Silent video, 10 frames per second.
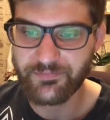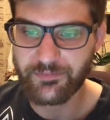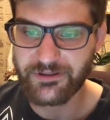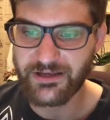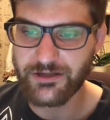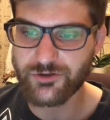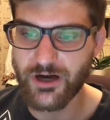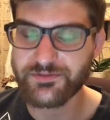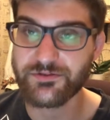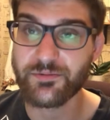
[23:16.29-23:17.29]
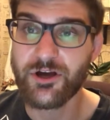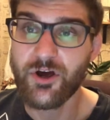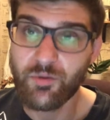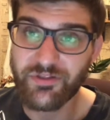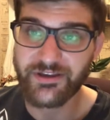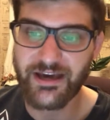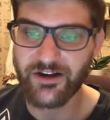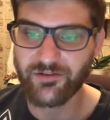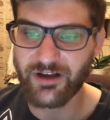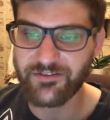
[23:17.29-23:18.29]
But then he drops him with the
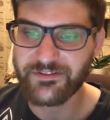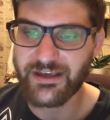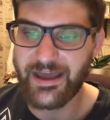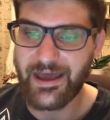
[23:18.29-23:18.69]
counter left